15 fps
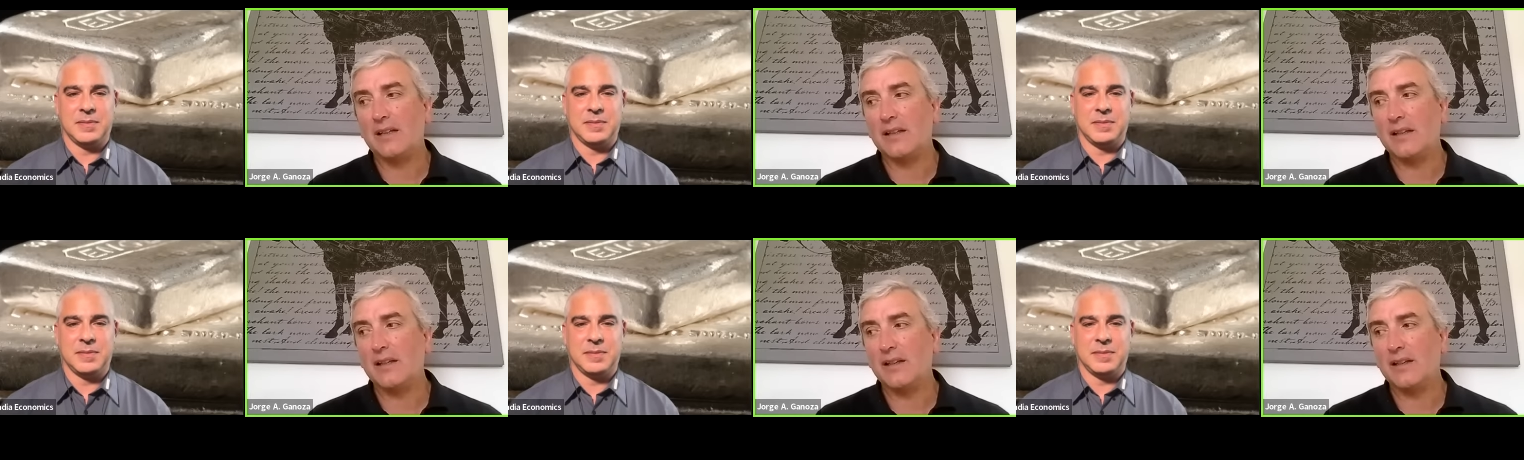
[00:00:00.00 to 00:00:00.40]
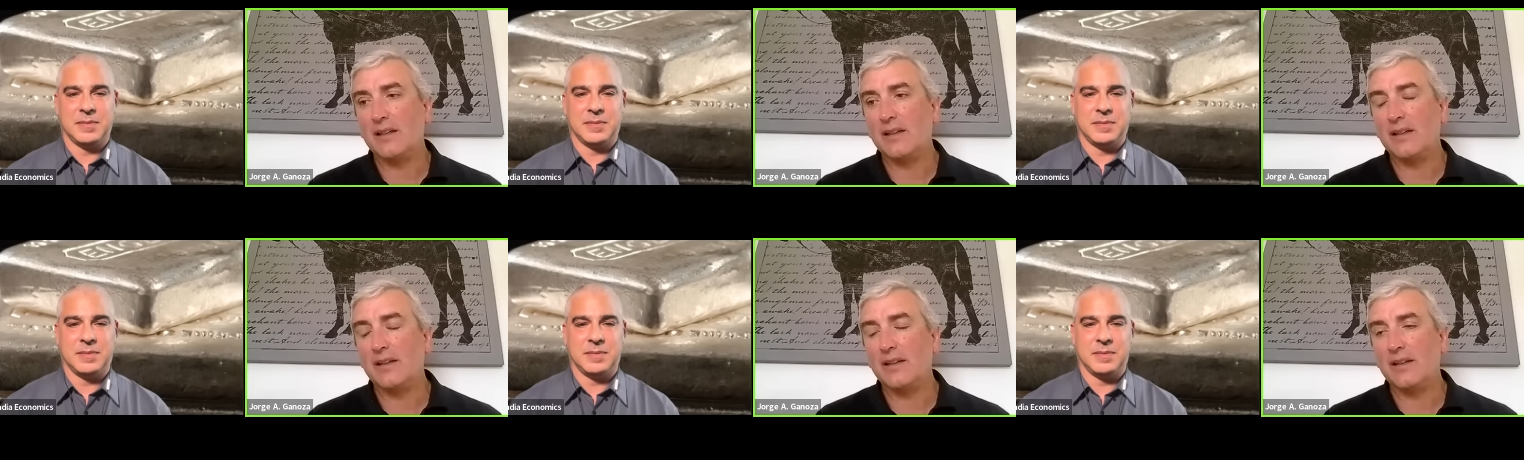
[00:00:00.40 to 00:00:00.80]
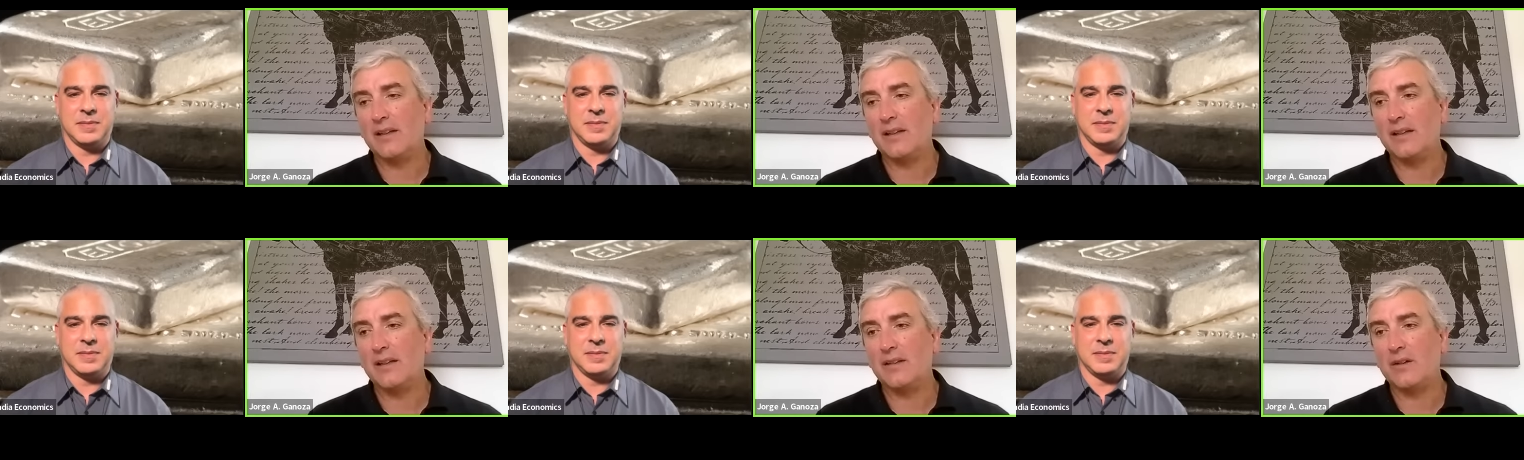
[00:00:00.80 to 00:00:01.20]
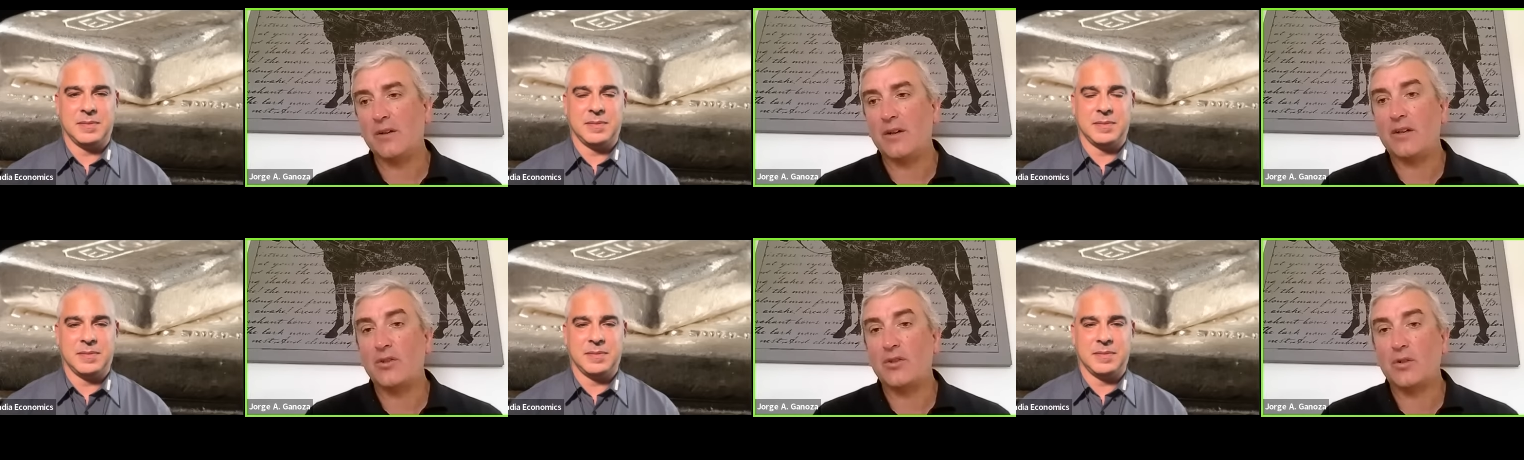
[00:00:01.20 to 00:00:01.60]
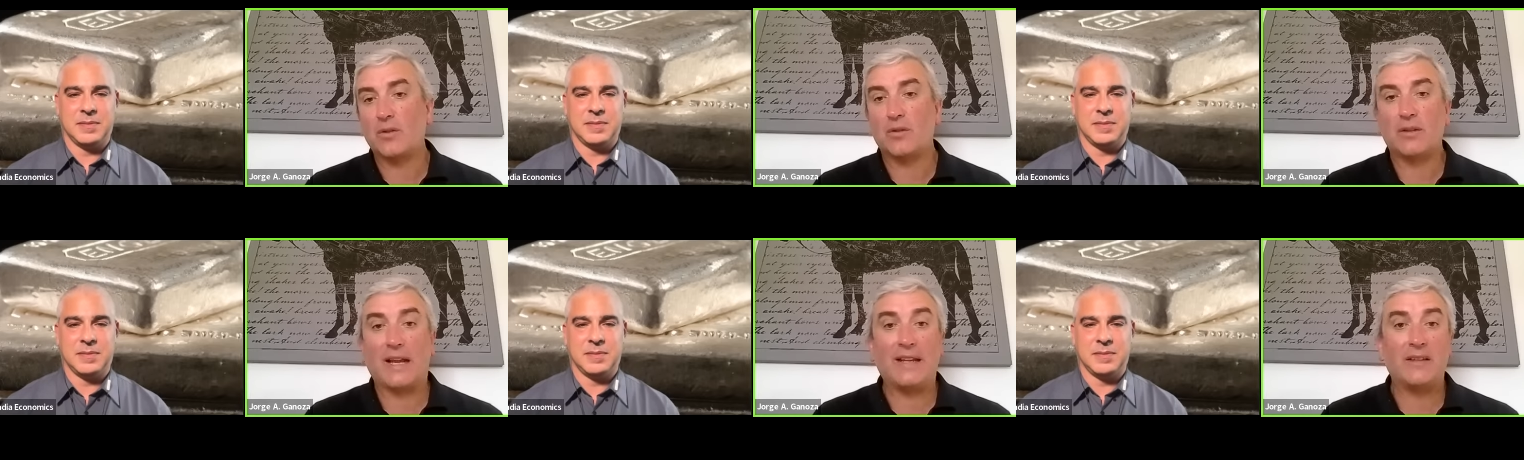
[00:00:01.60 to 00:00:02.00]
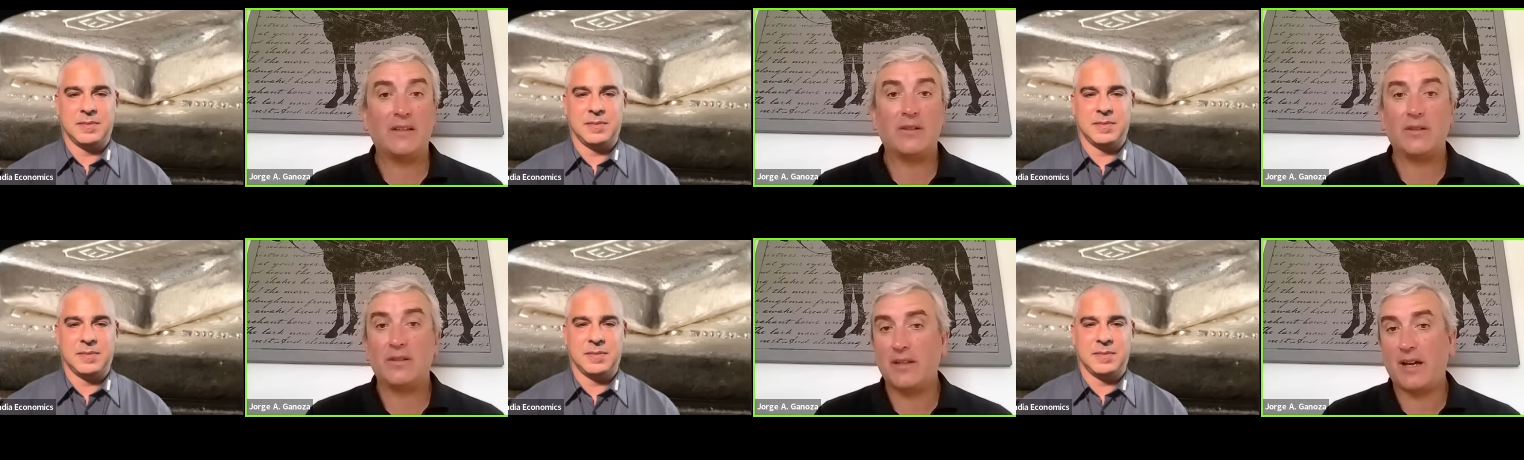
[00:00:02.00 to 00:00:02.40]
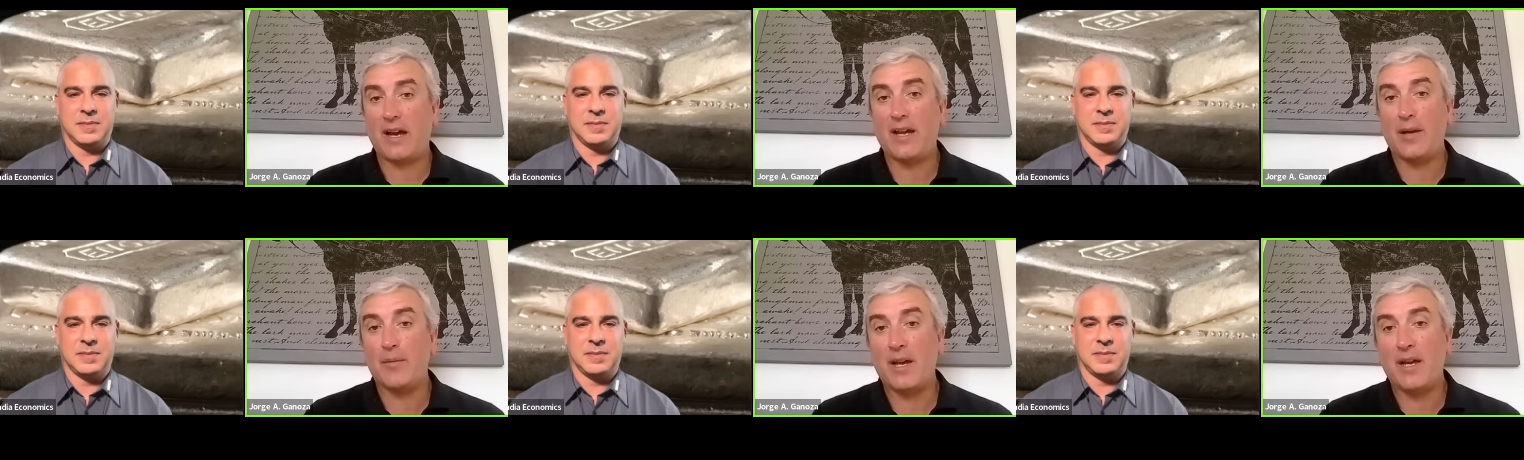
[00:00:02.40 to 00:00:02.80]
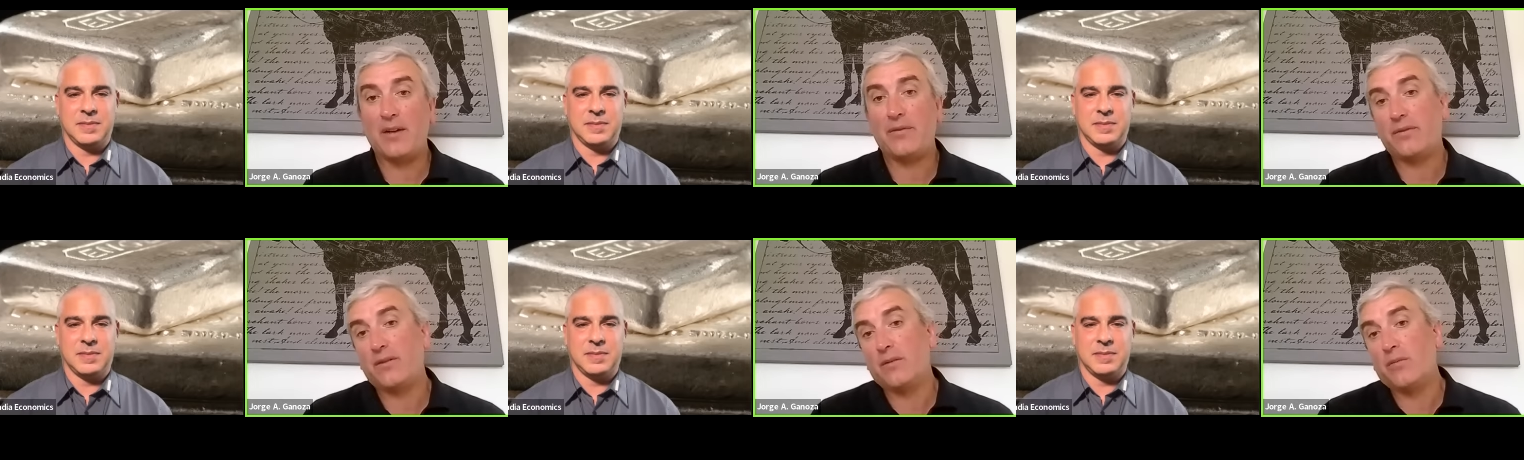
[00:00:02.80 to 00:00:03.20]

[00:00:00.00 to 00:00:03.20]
Speaker 1: the, the international lenders, the I M F,